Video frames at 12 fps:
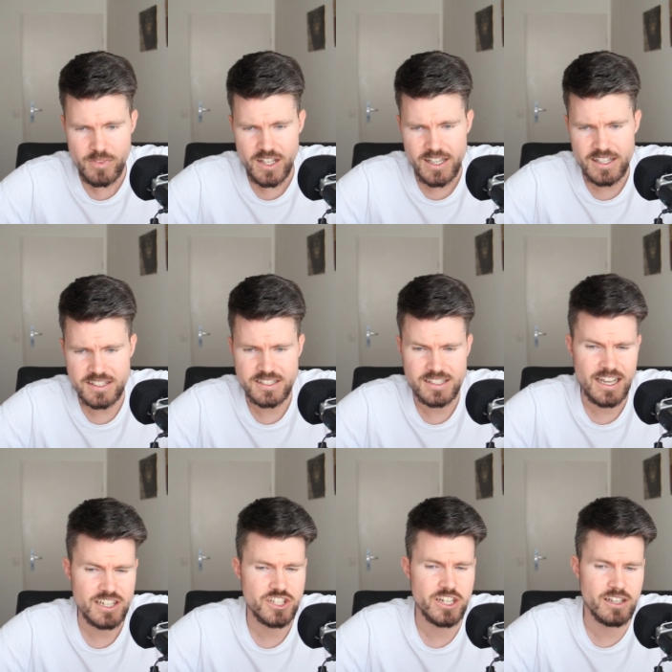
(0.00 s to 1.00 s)
it's
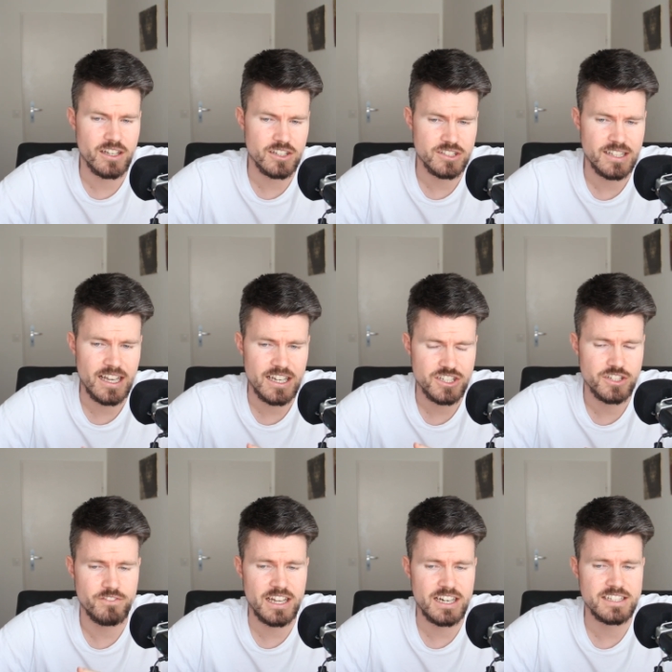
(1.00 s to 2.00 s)
slashing slashed
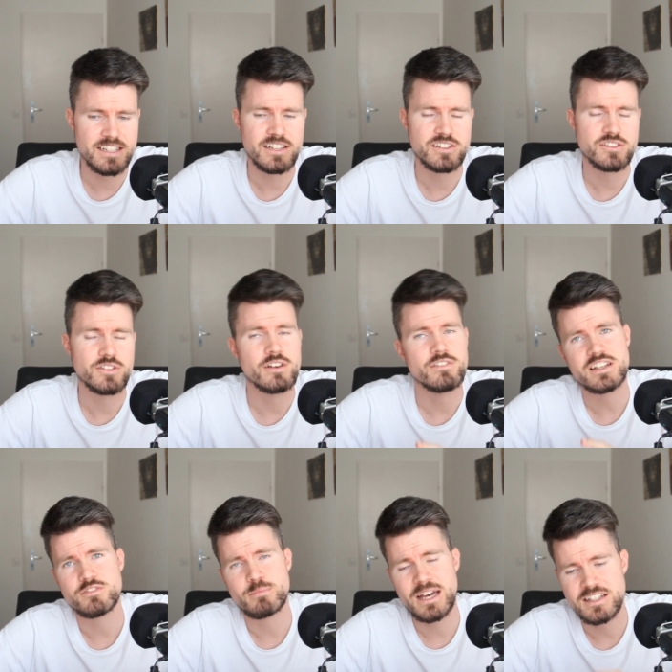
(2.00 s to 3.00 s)
validator
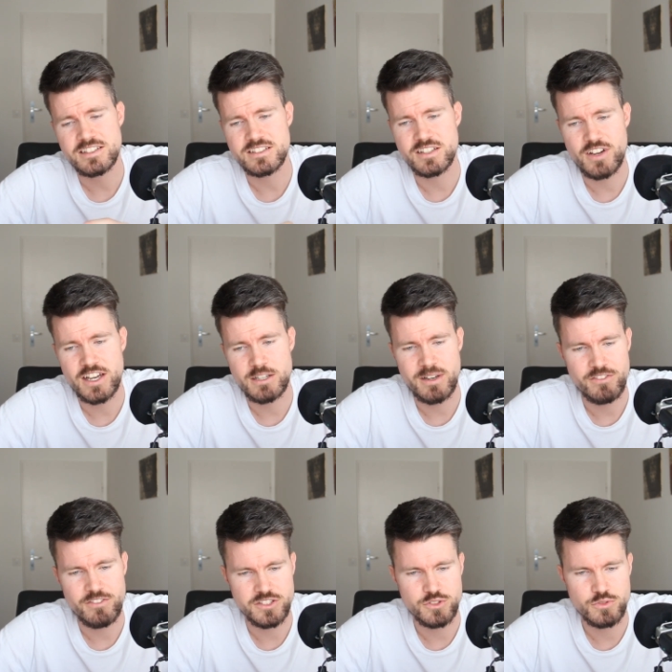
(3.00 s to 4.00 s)
effective balance divided by
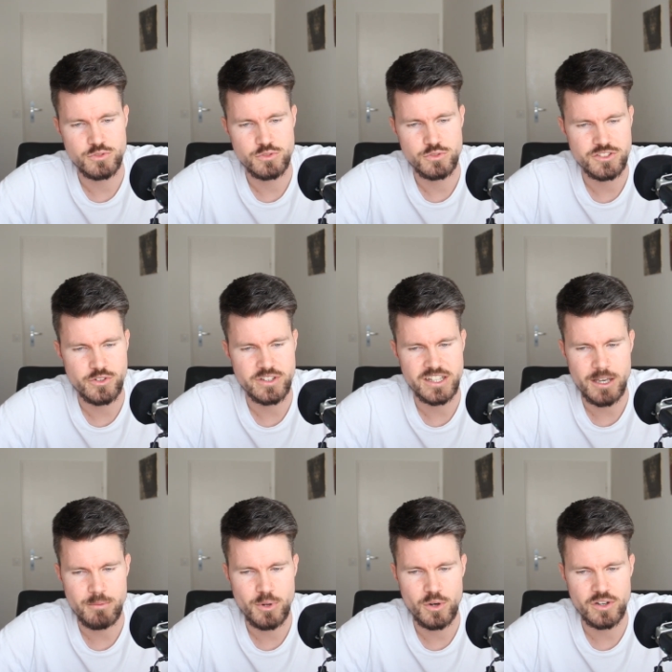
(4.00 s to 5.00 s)
32 and during the
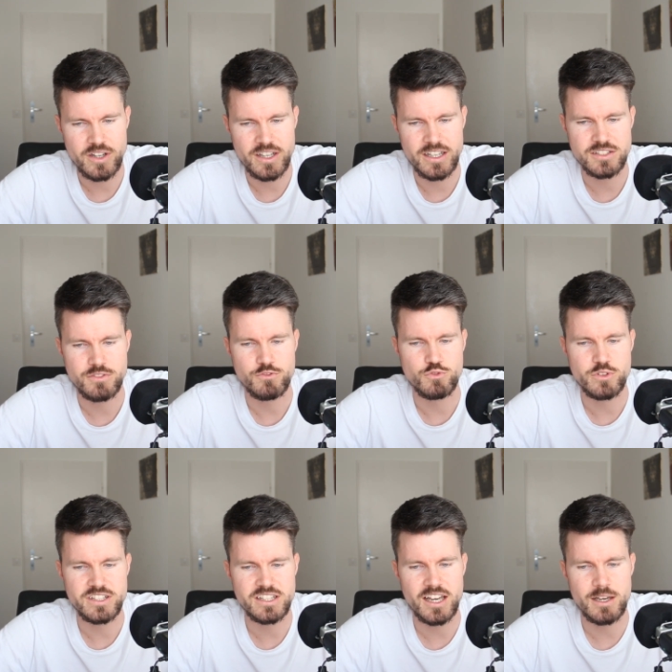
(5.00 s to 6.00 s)
epoch it's
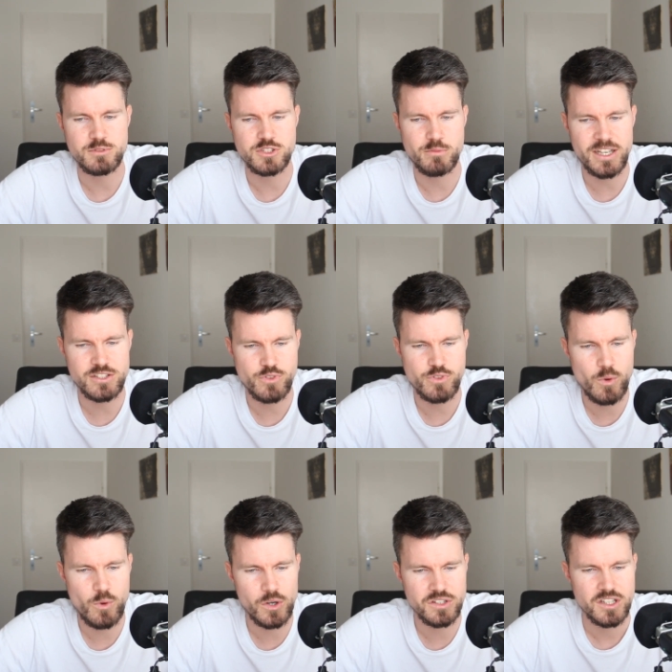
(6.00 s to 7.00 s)
three times the base
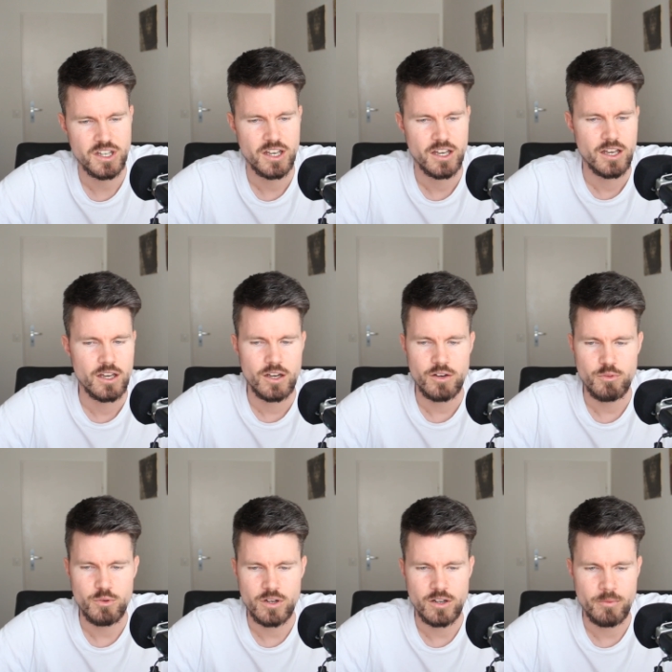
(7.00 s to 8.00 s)
reward.
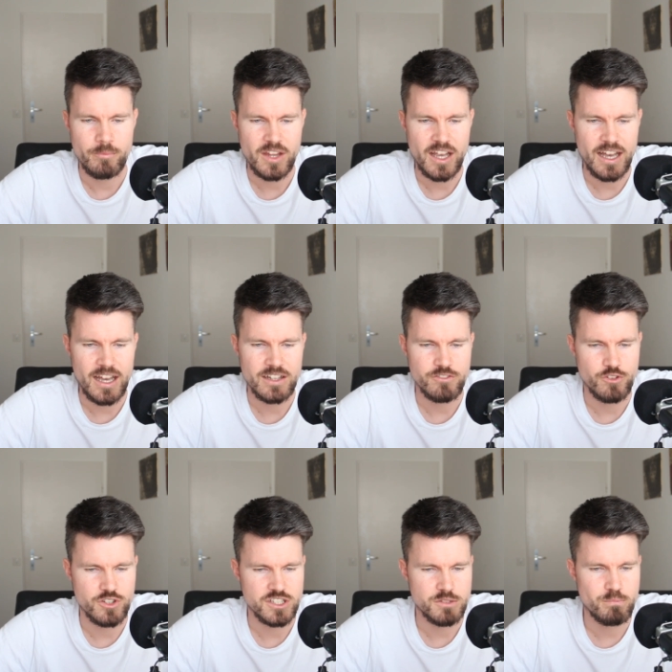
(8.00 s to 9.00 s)
Um, and
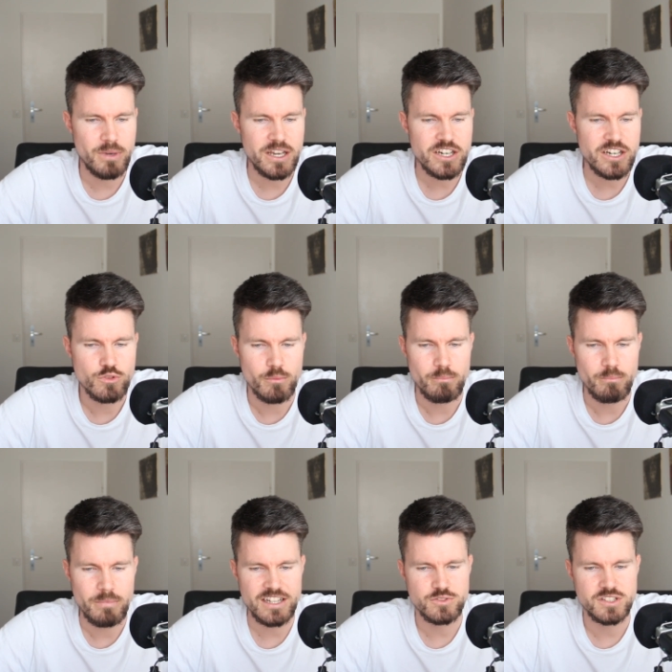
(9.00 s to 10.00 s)
for the special
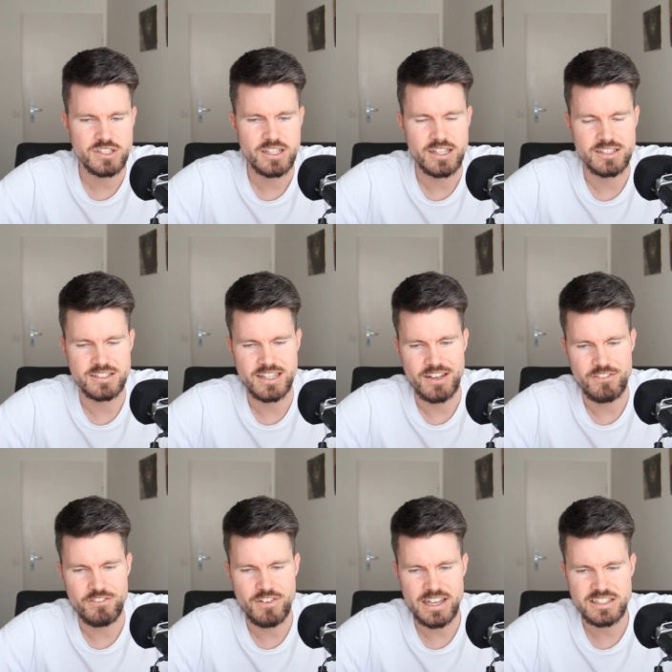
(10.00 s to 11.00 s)
penalty it's
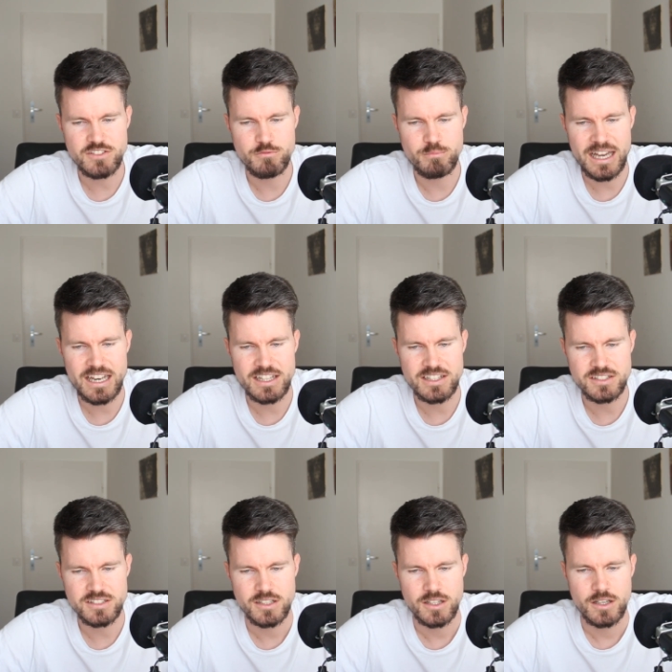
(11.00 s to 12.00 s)
effective
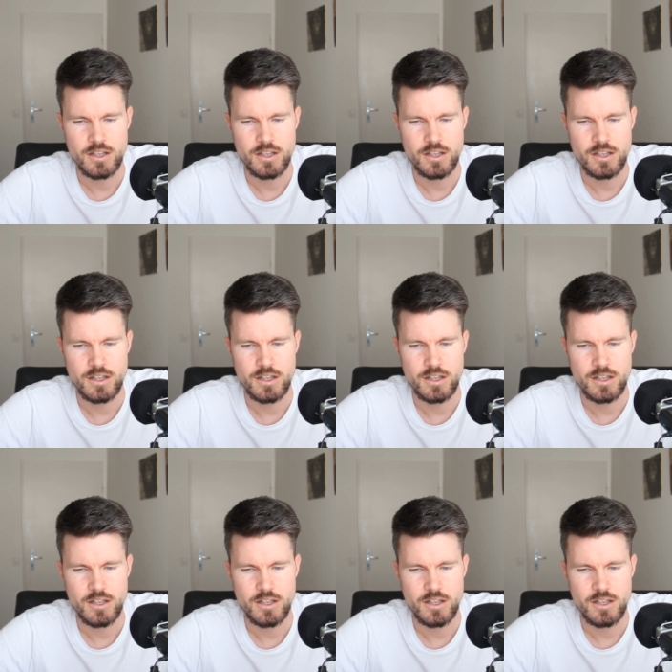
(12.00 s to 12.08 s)
balance